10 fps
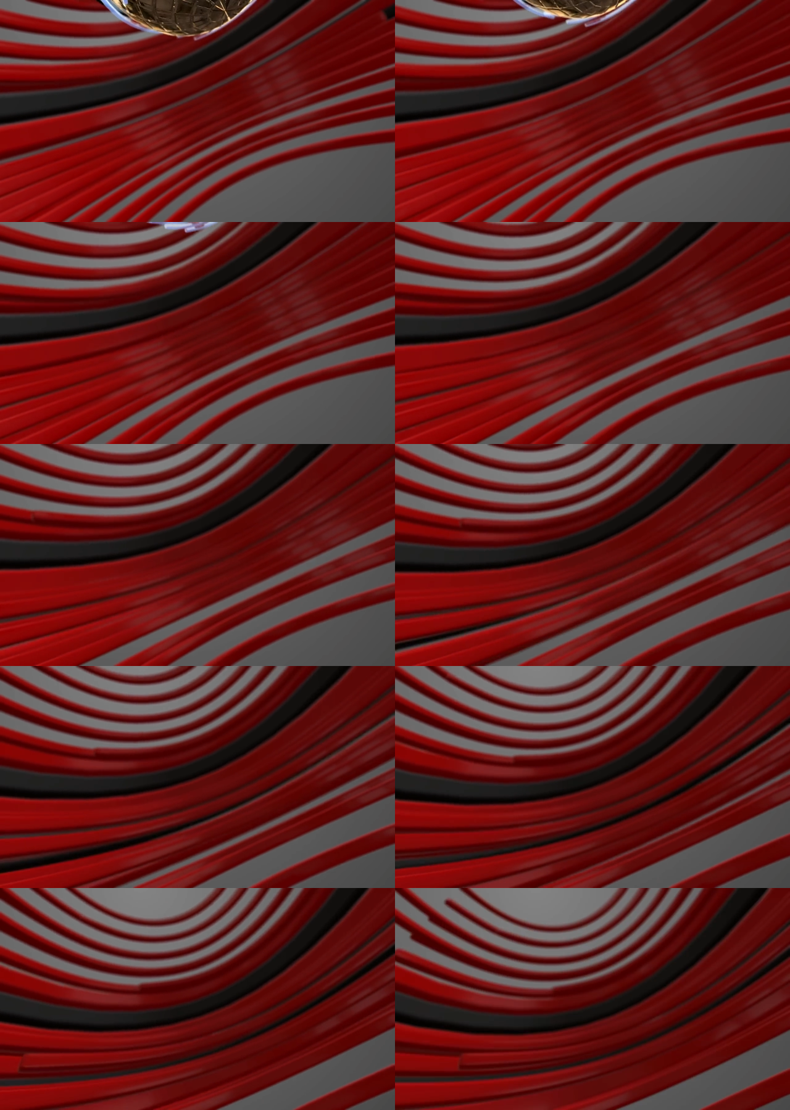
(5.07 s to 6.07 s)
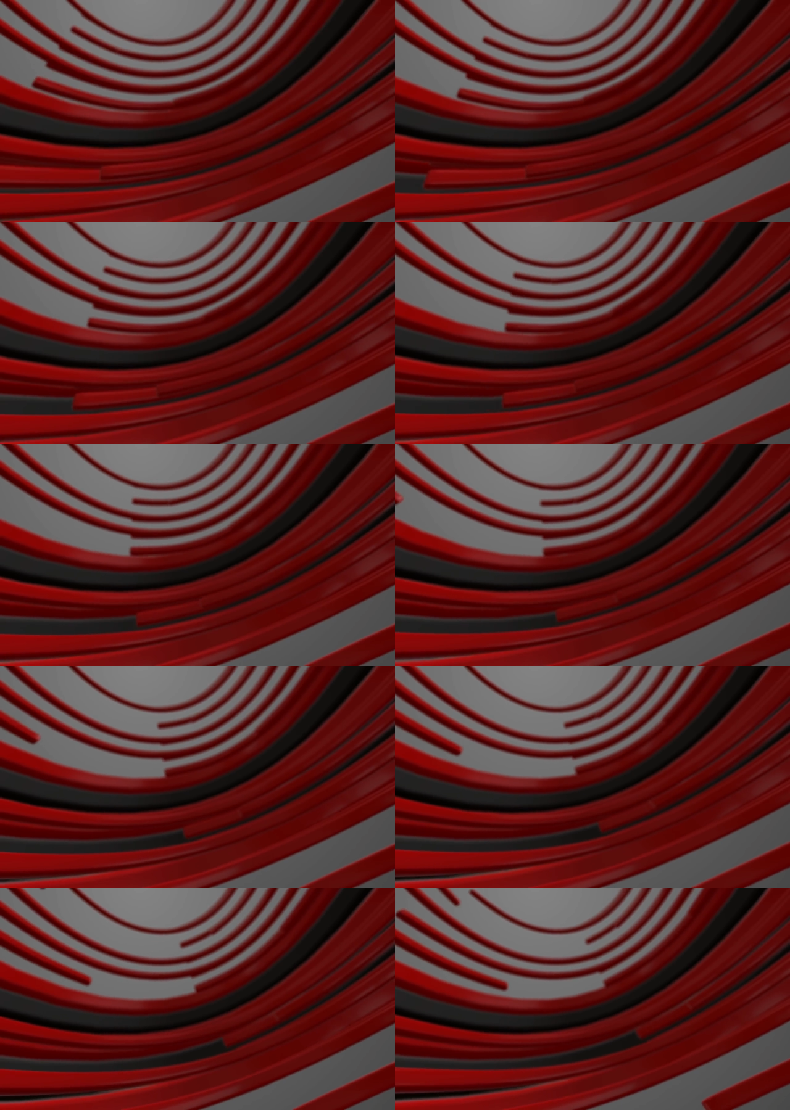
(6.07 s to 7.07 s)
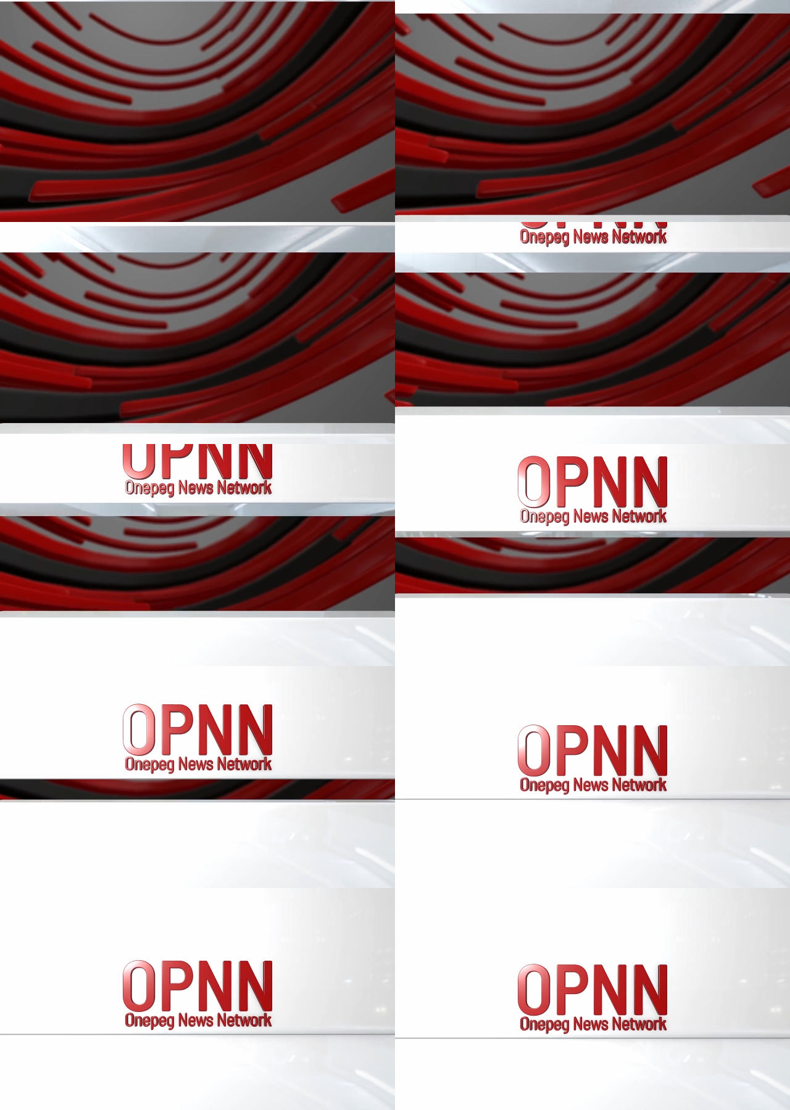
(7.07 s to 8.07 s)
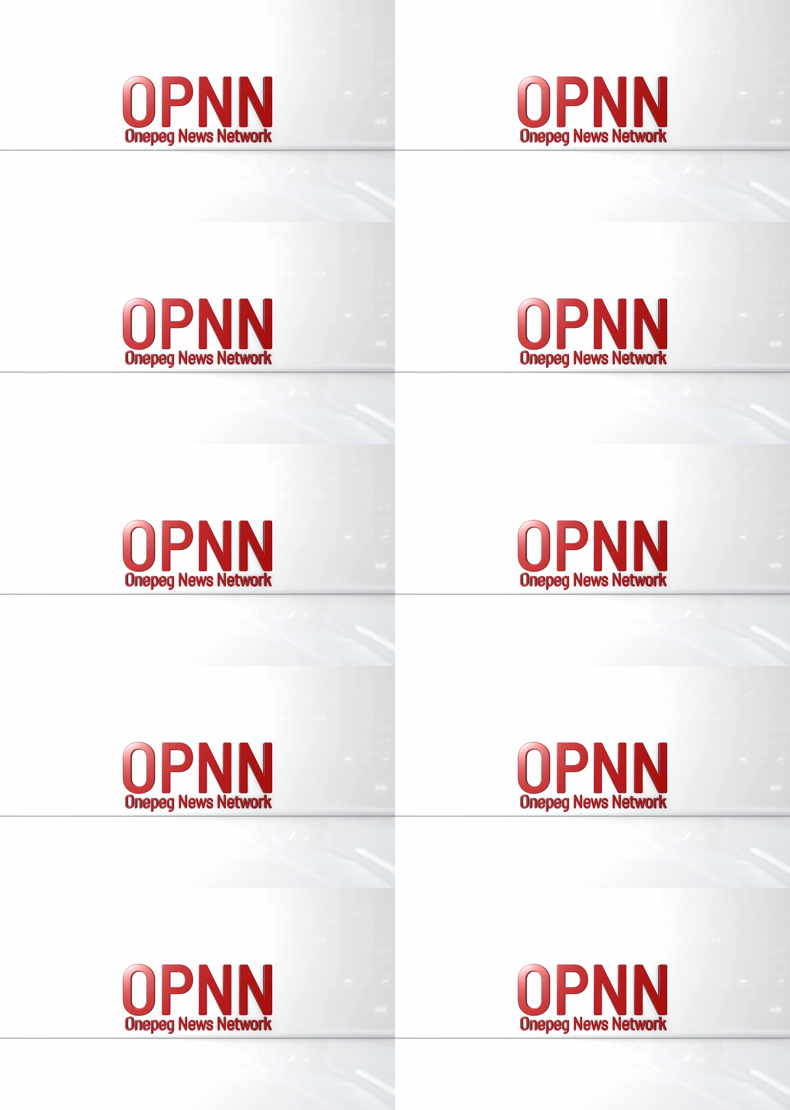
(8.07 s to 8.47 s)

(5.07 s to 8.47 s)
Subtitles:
No face is visible, so there are no lips to read.